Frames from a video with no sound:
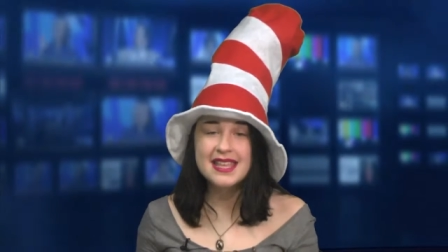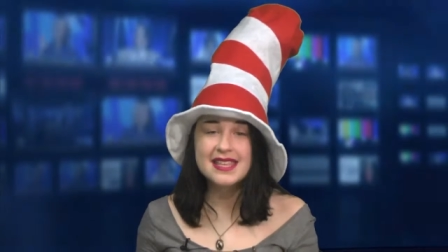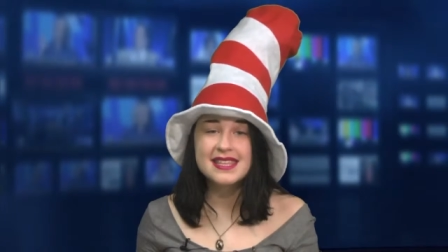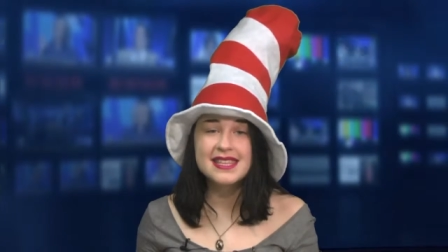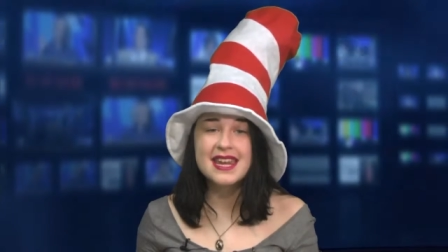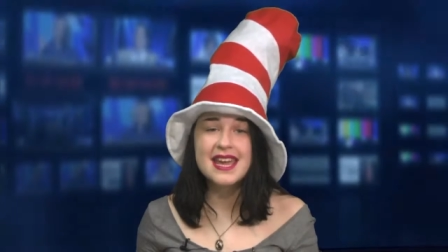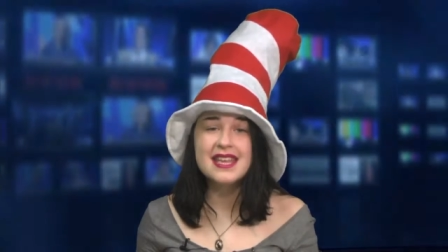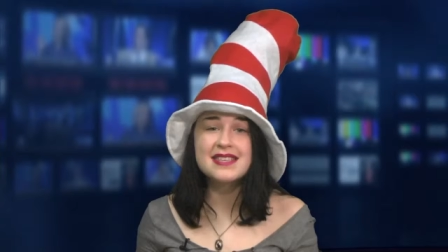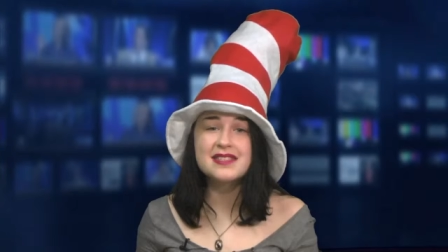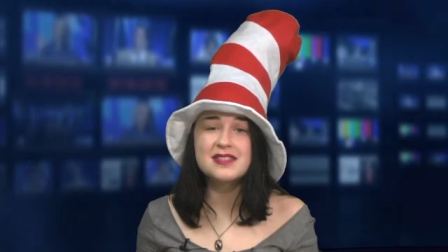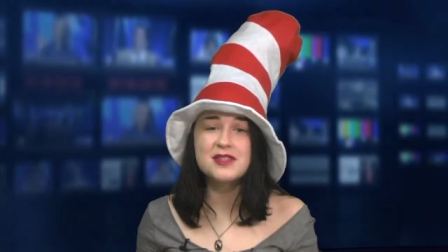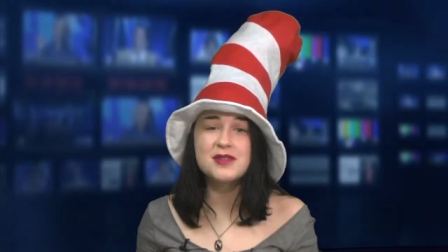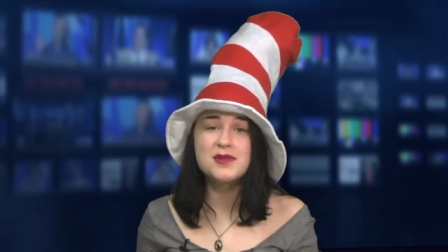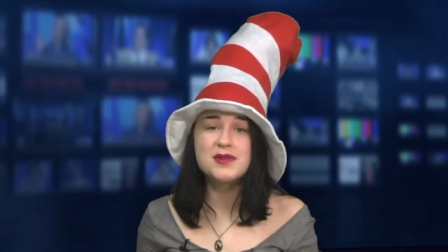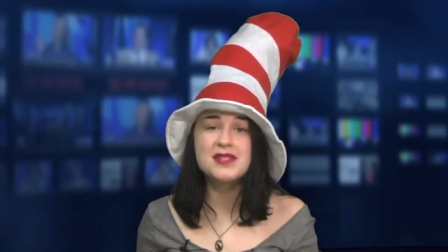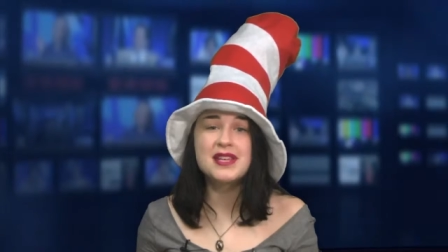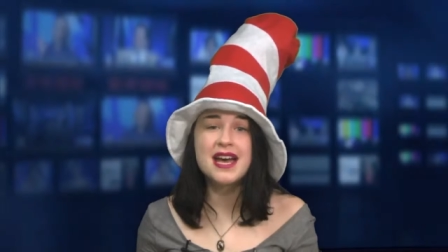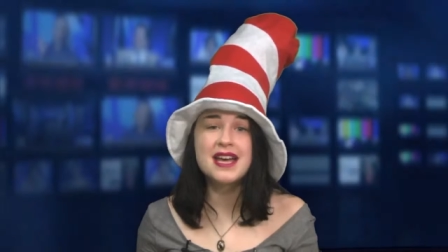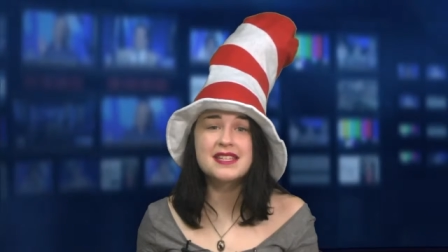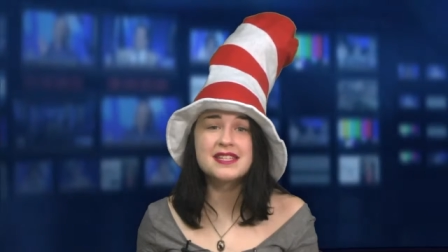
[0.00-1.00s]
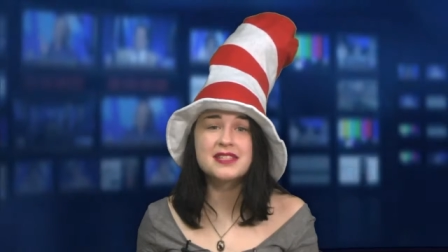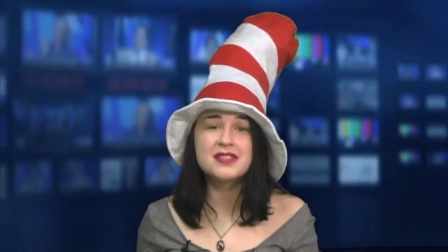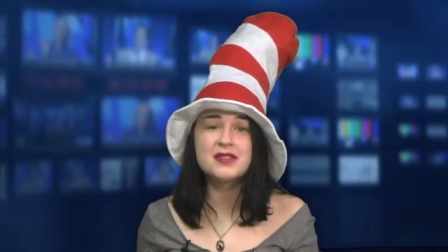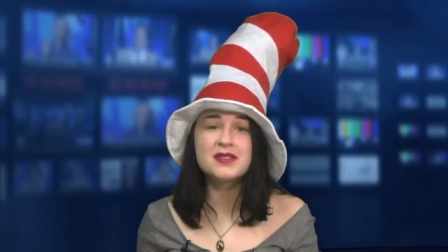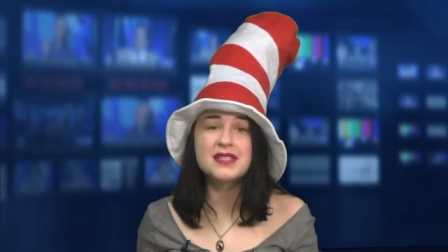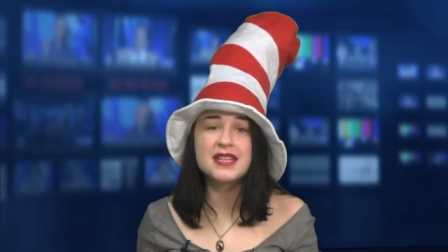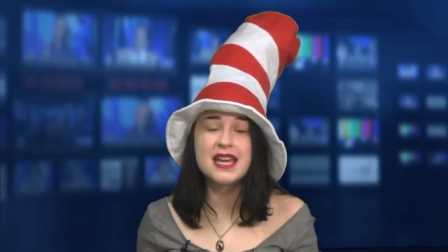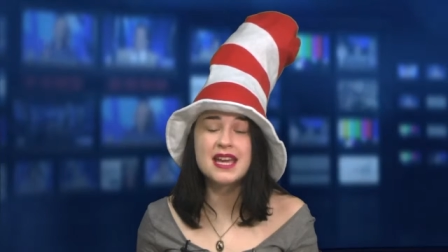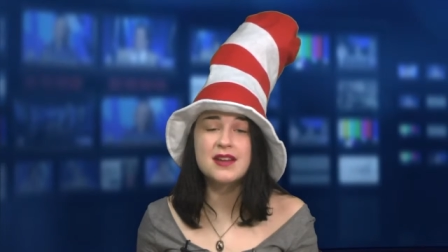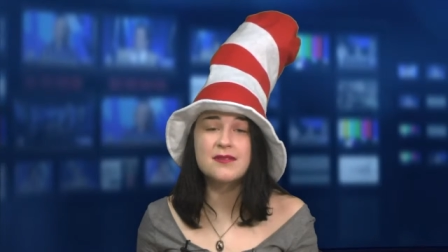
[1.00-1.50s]
Today is a
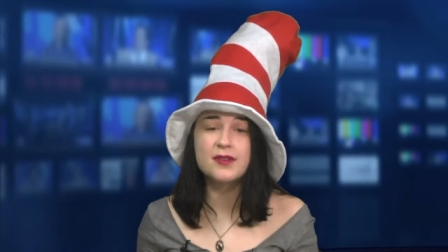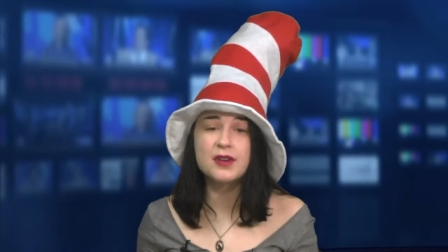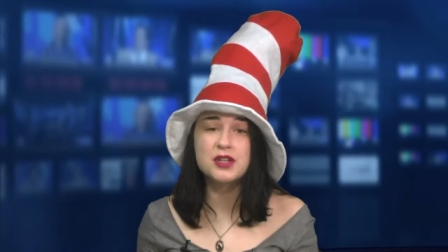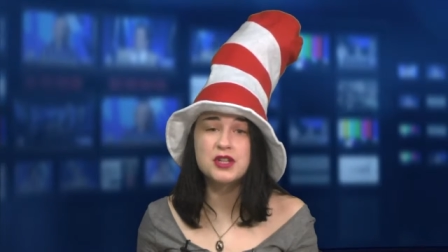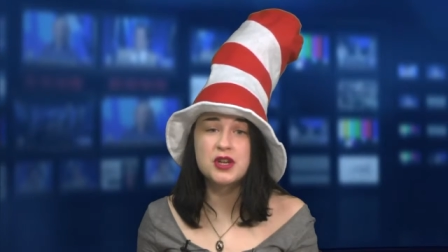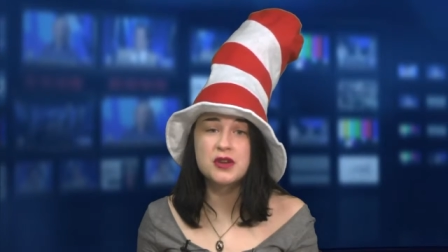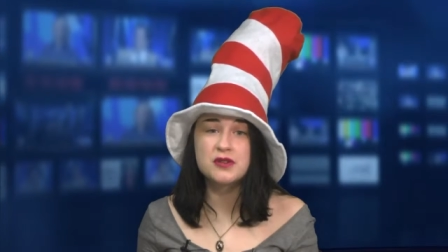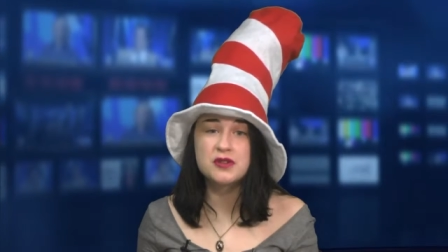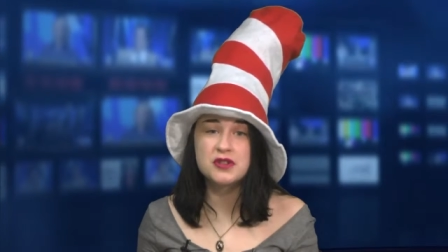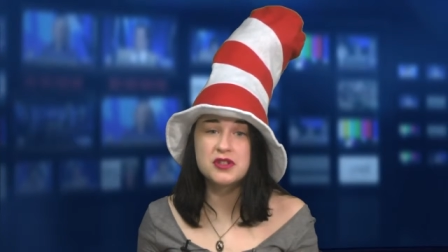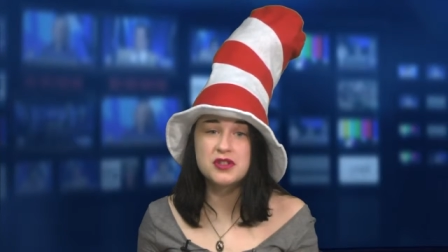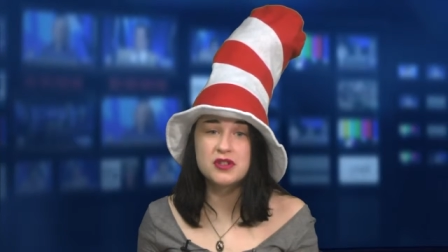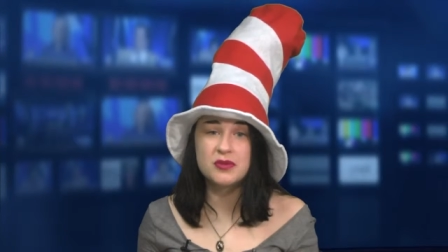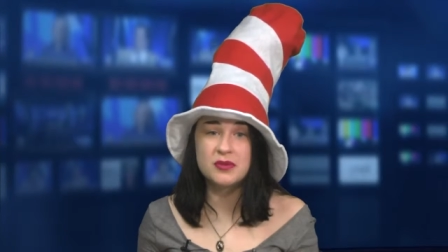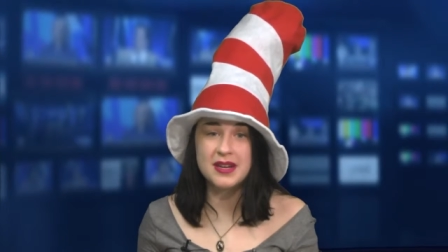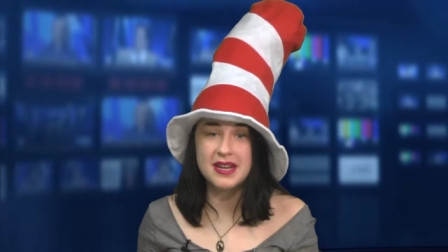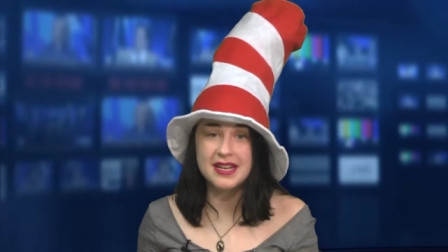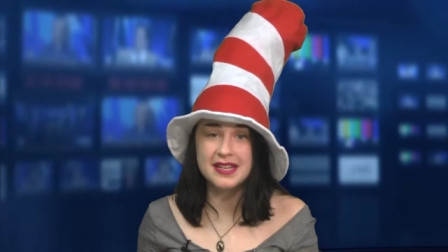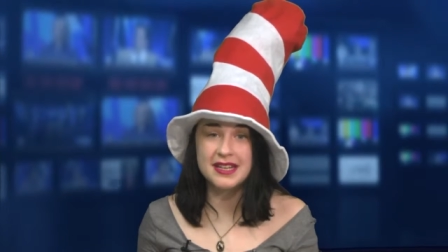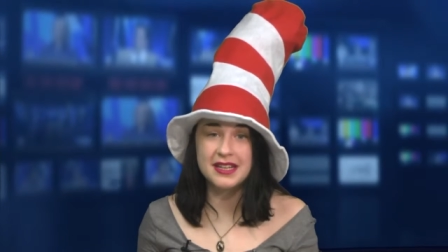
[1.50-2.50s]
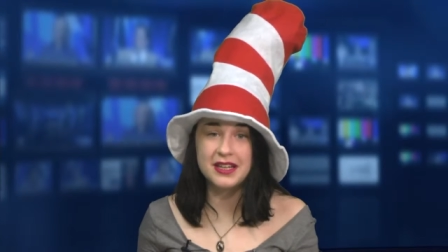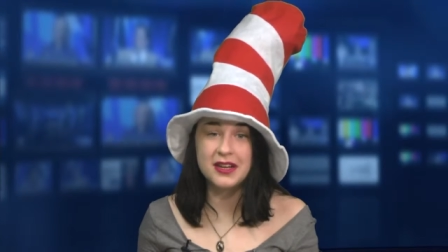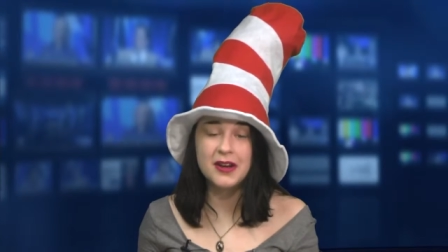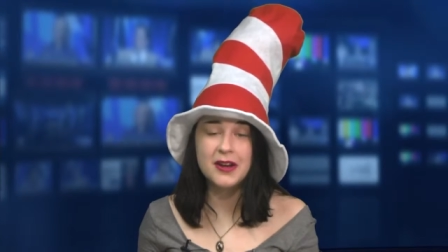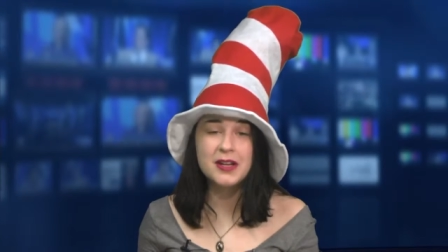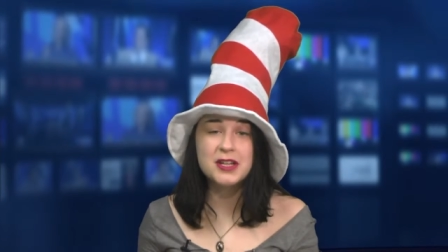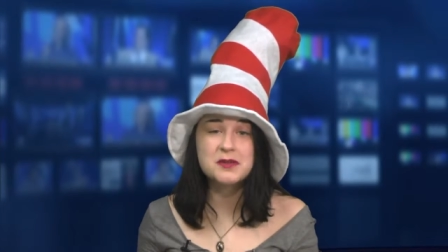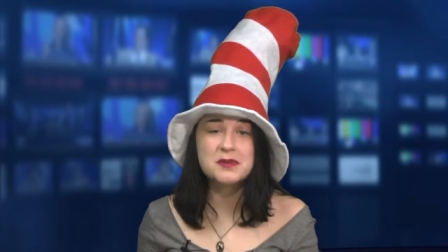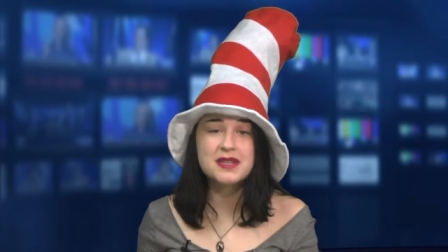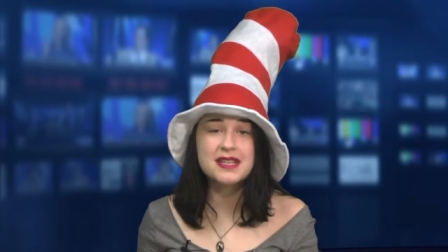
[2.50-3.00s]
Seuss-tastical day for children to read.
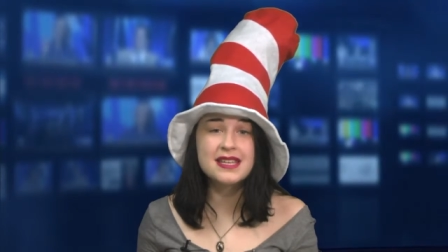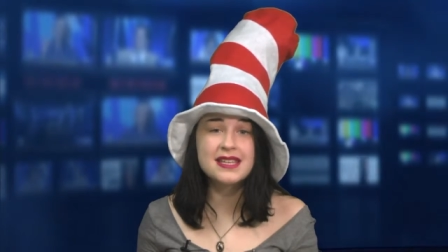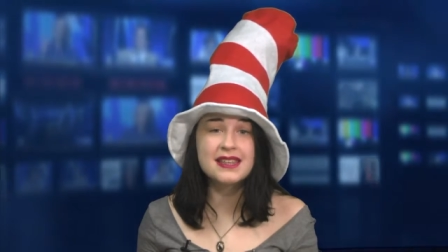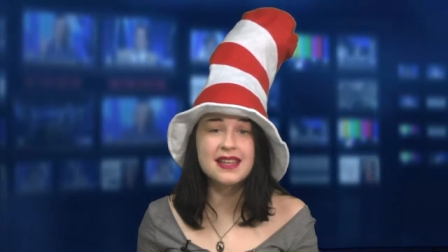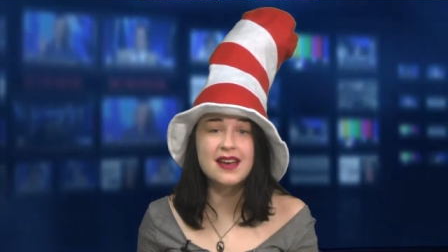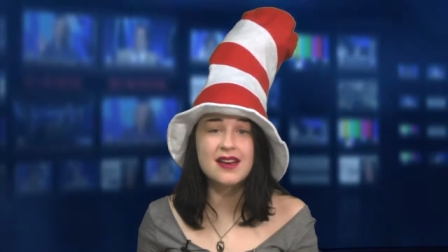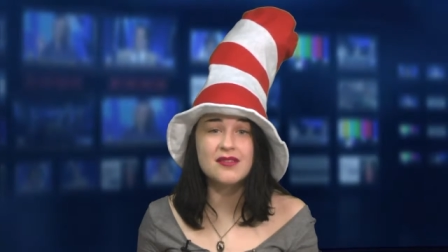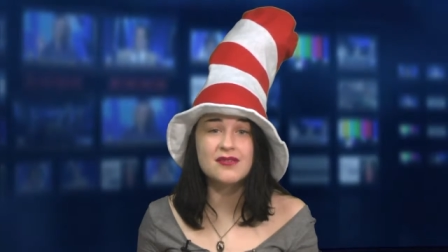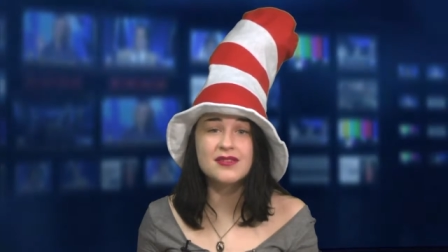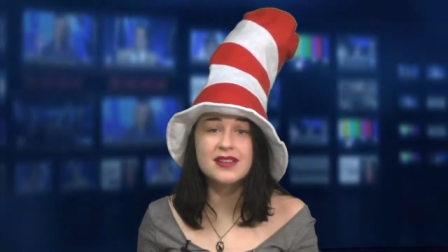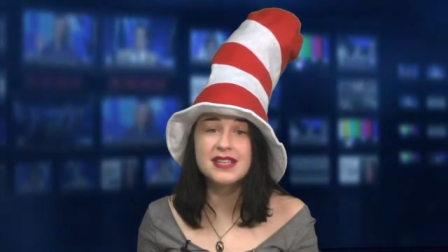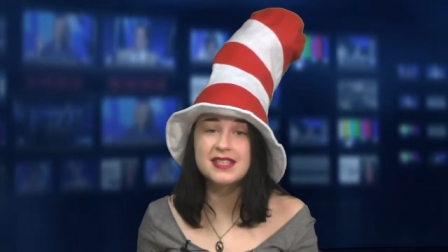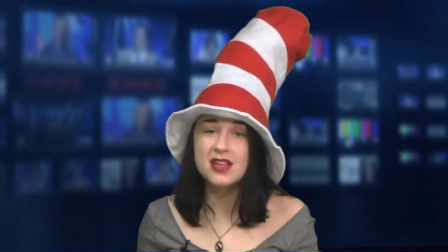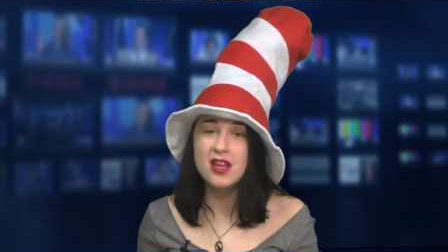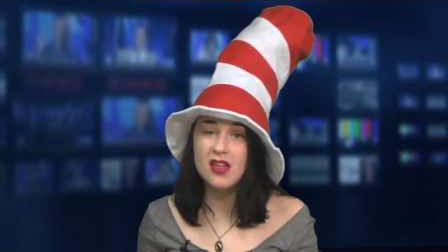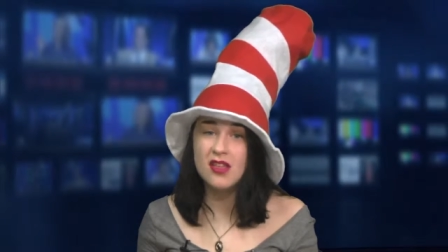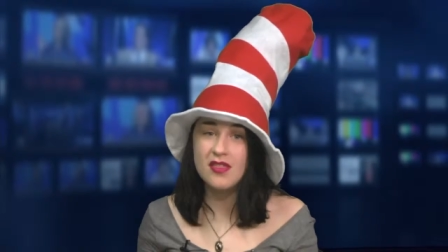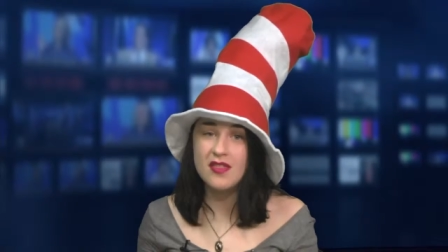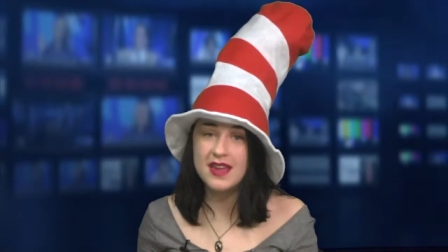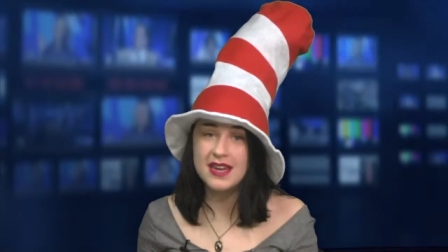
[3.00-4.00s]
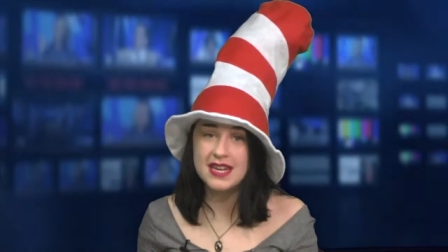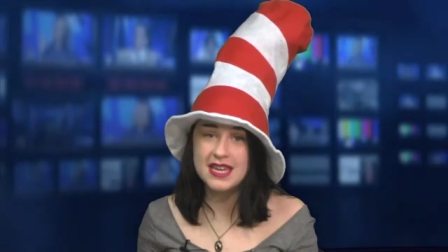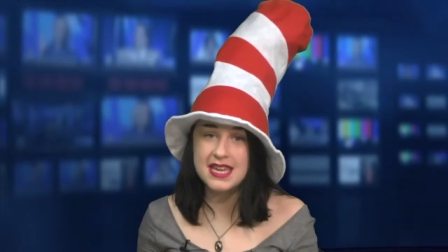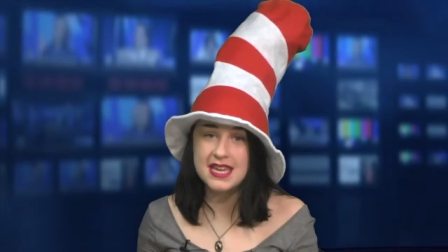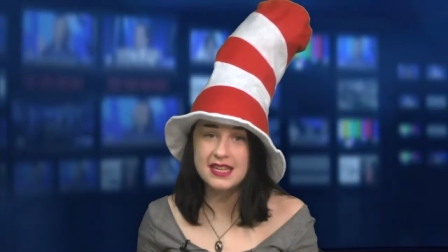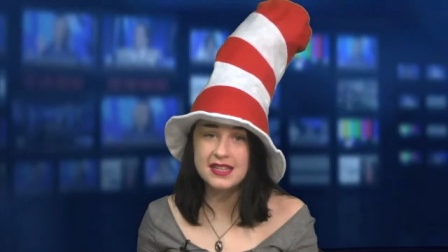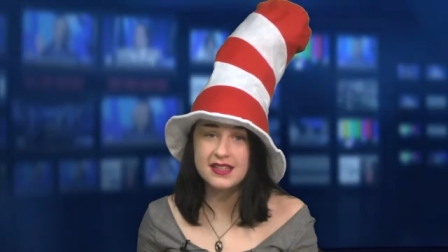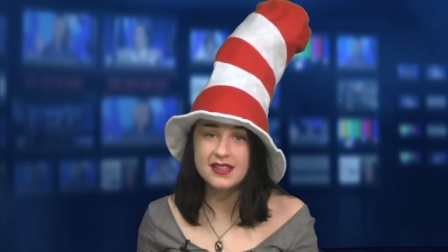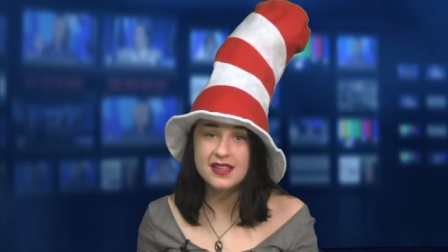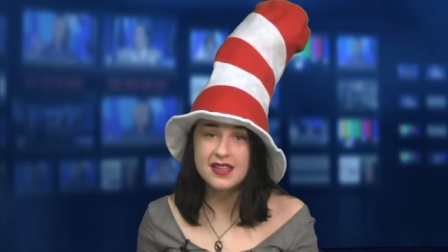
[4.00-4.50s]
Encouragement and love is all that they need.